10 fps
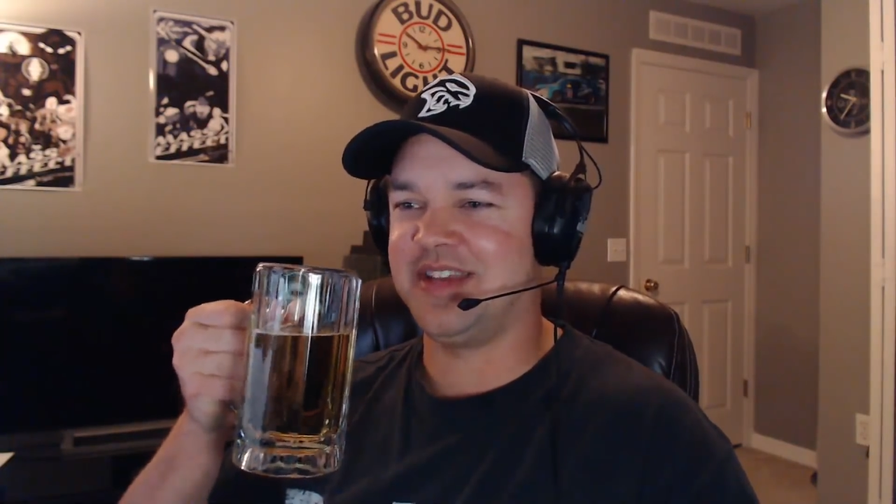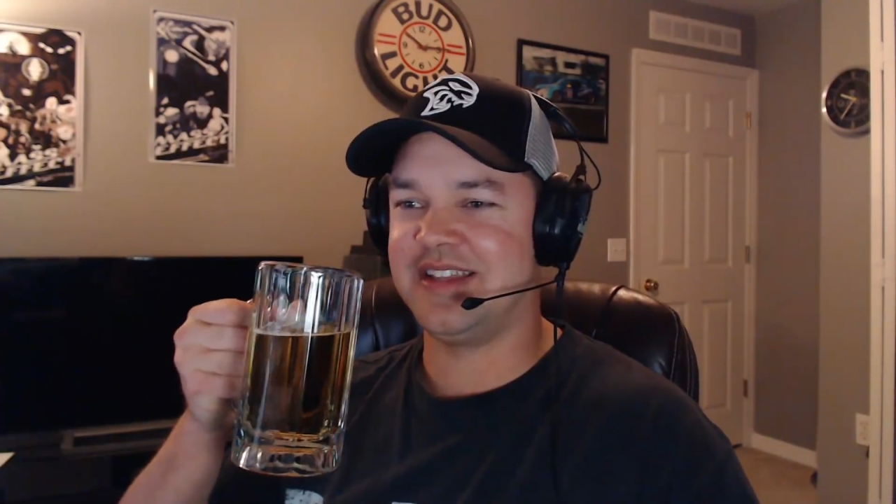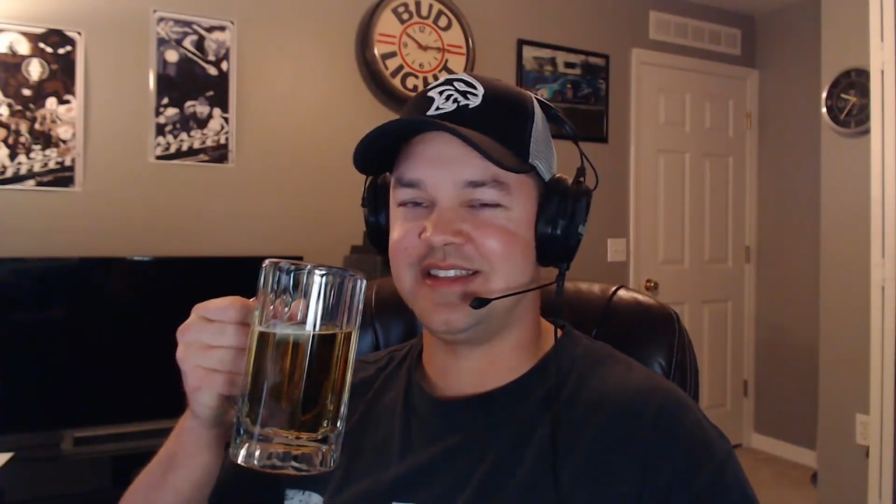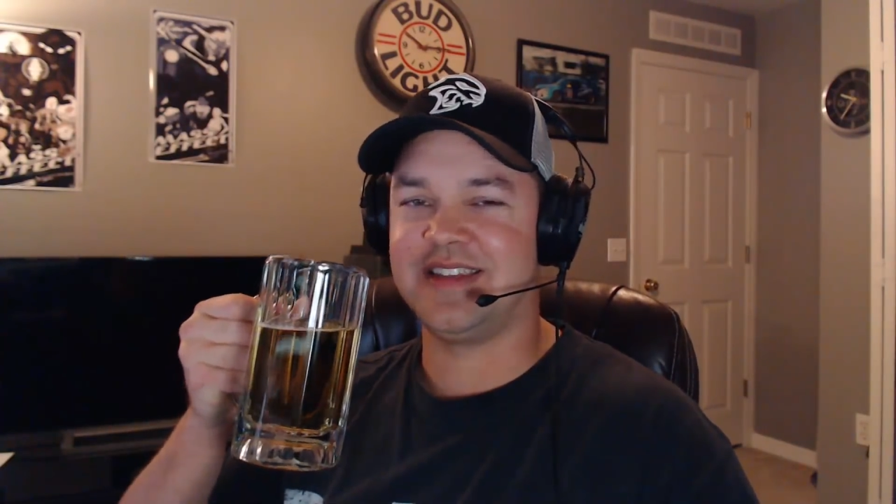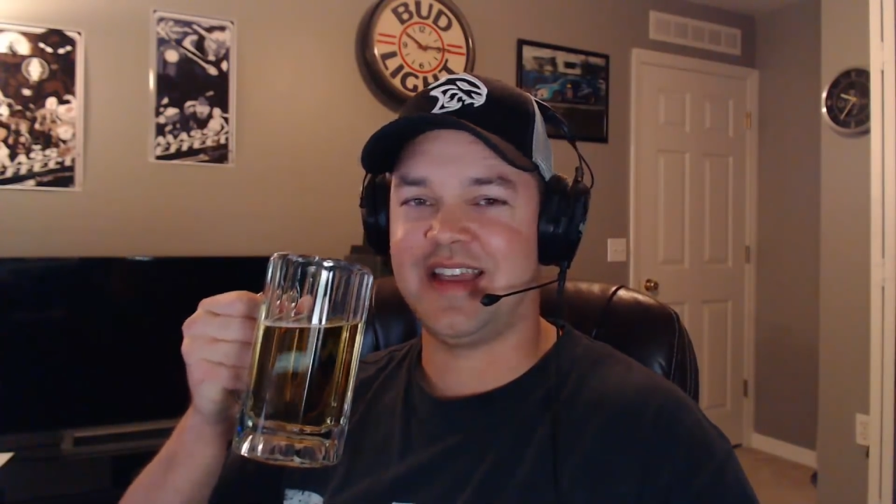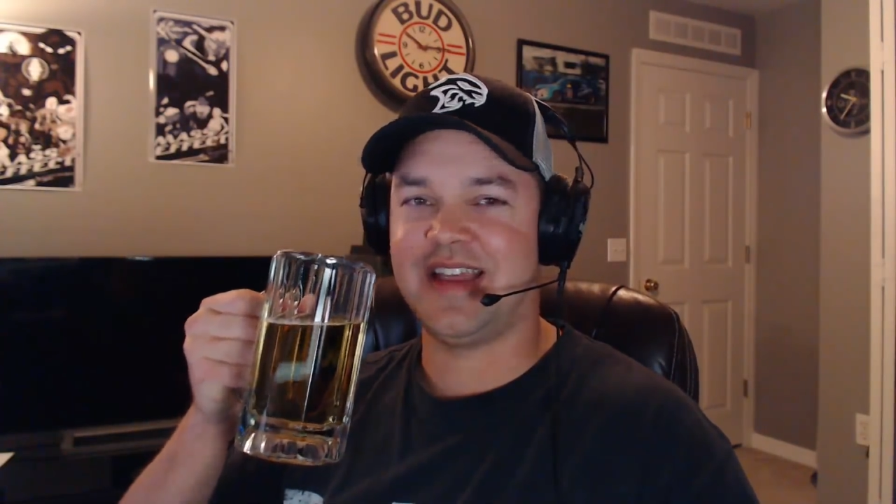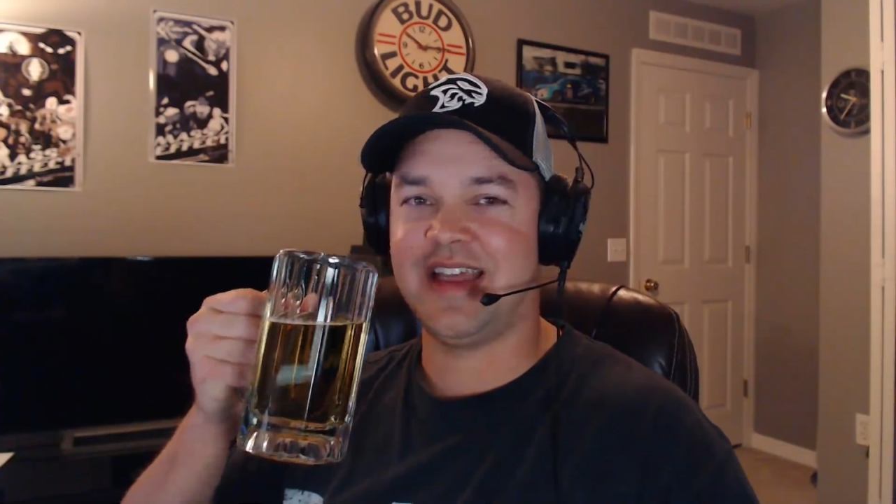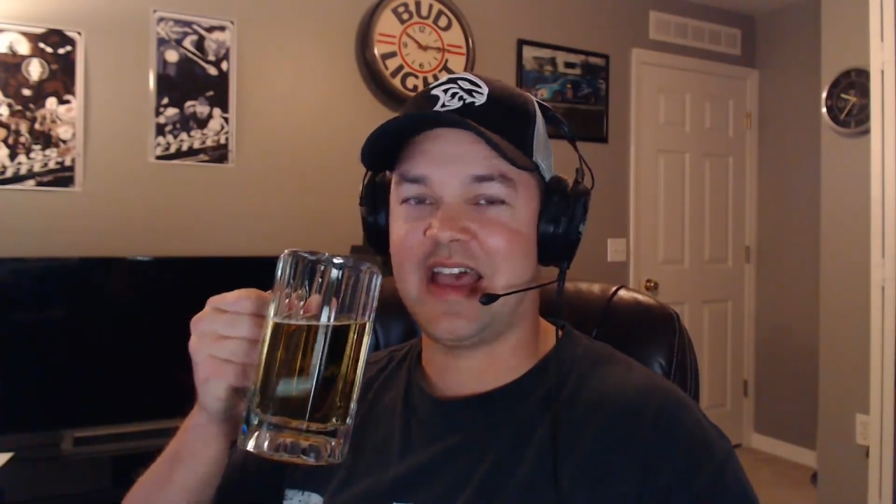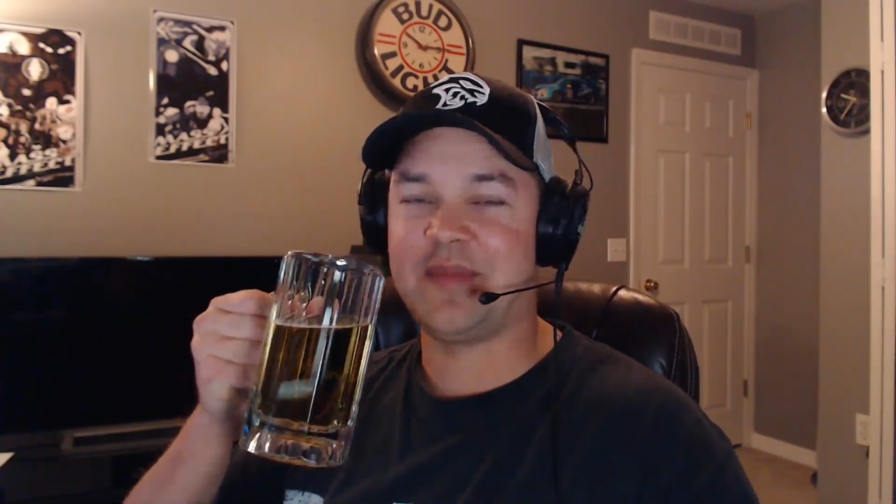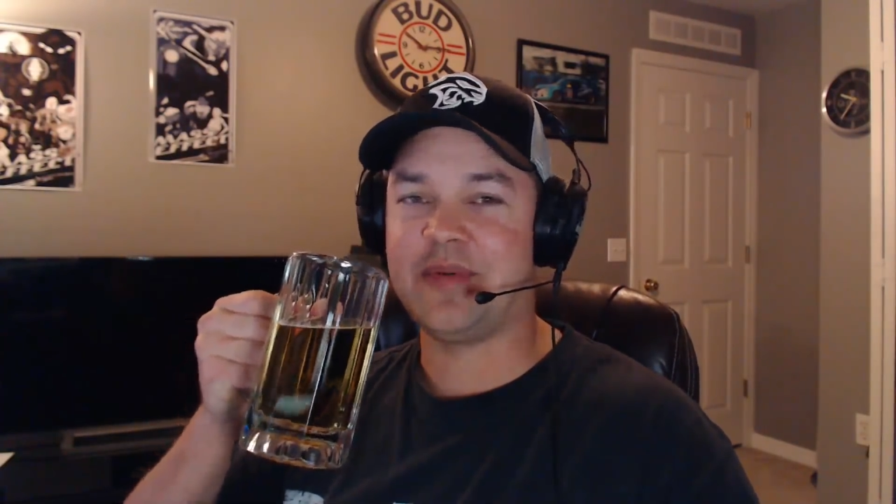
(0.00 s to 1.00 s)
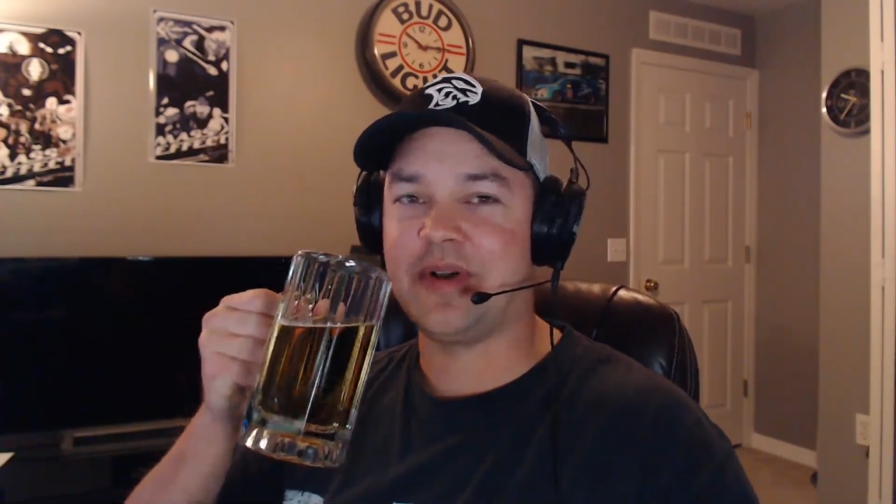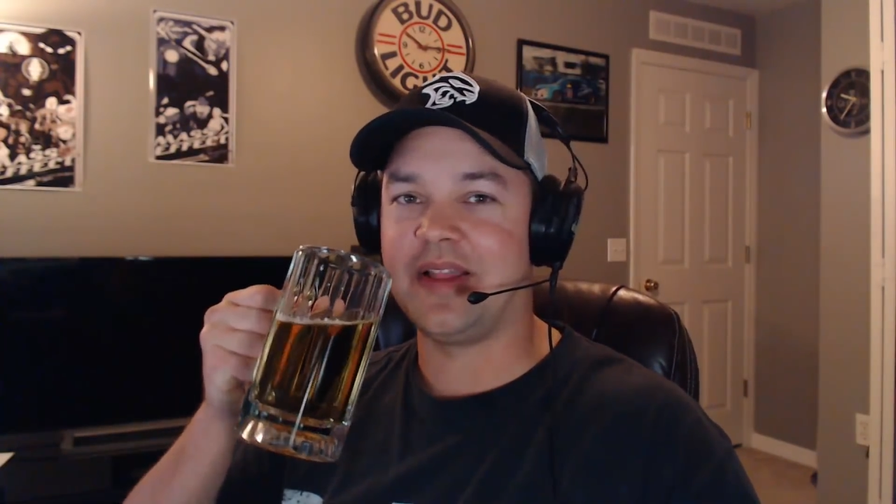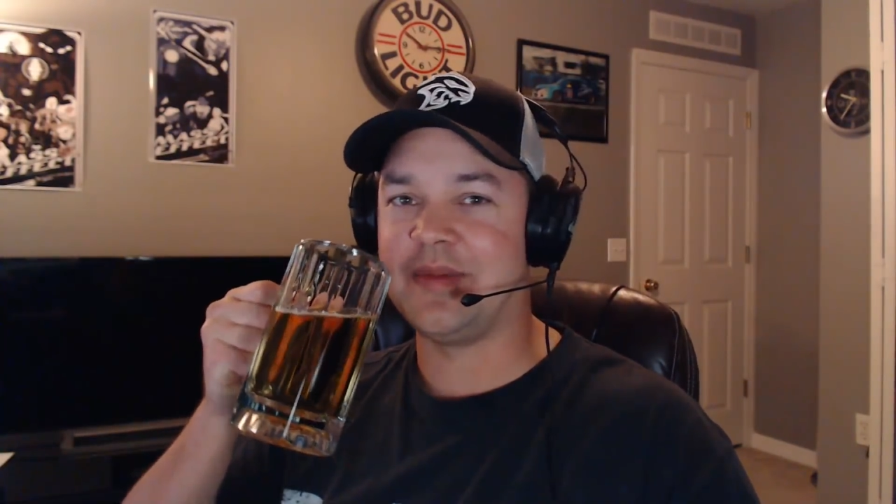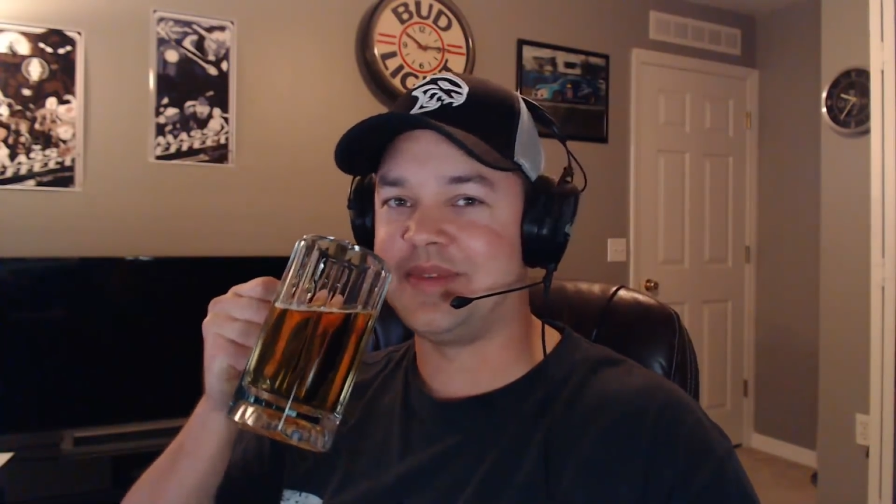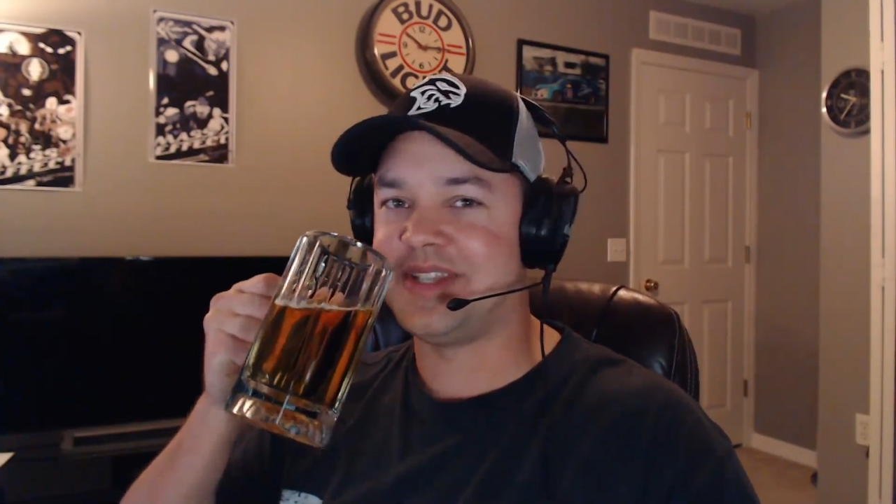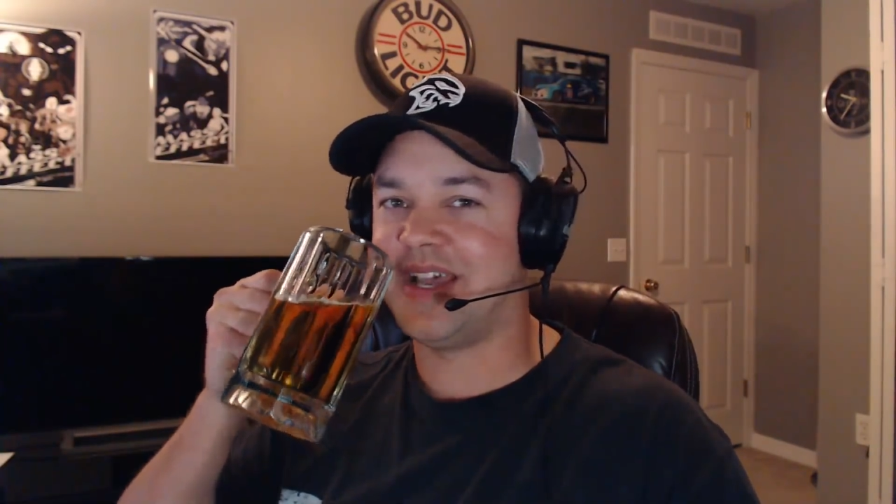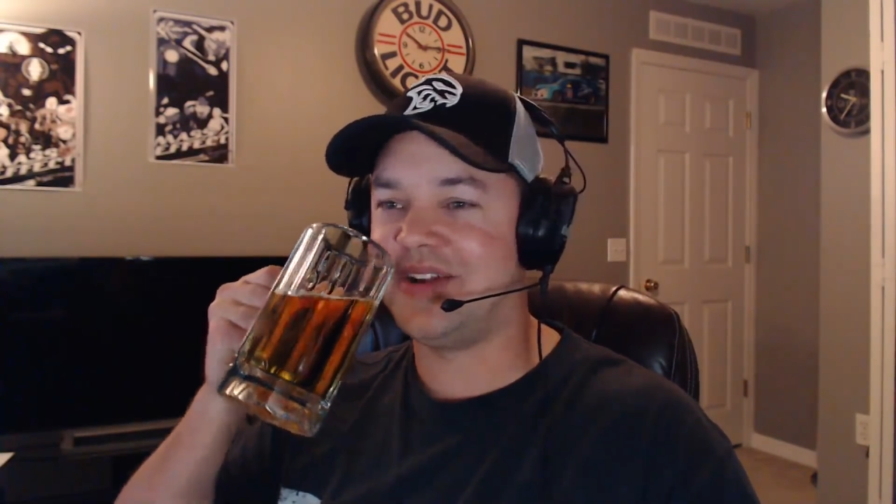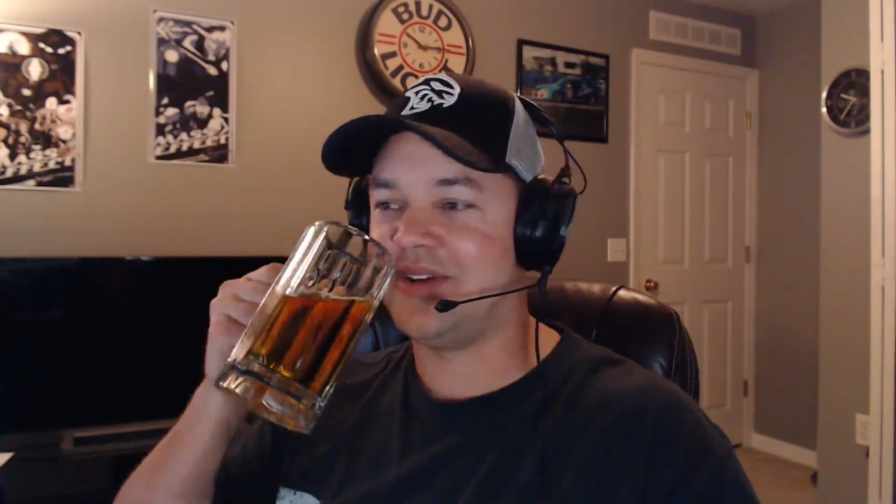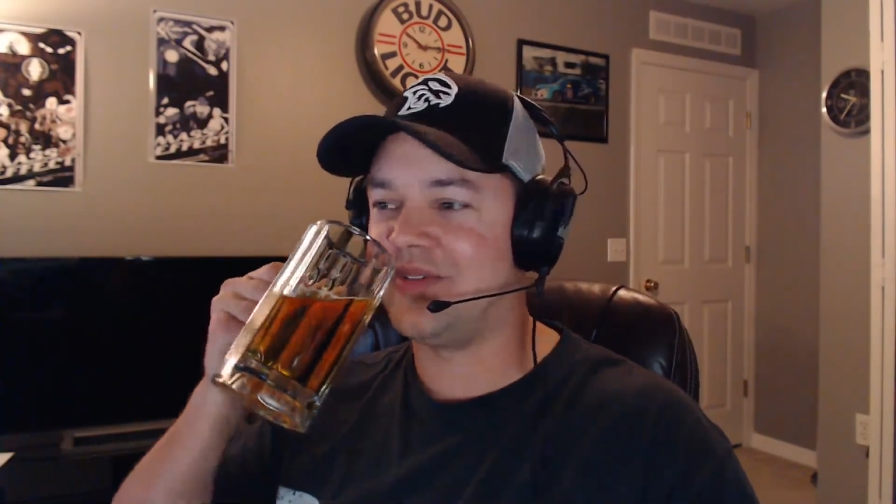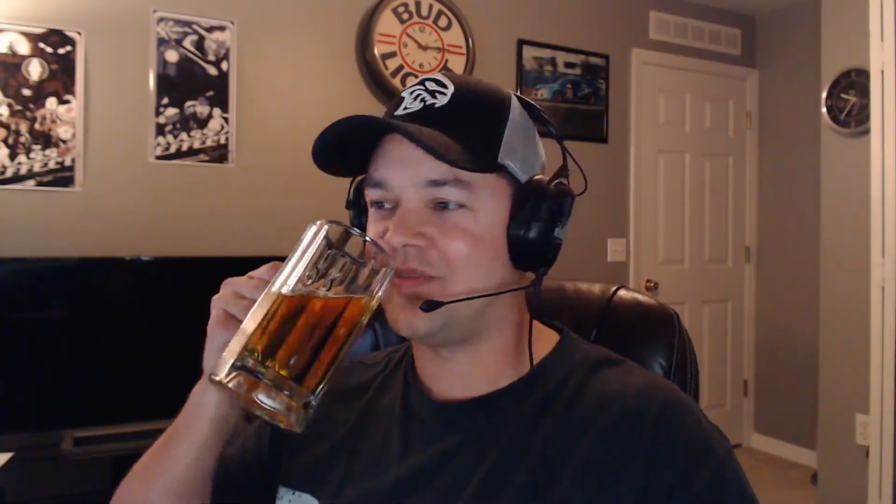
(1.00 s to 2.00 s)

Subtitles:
It's apple club cider.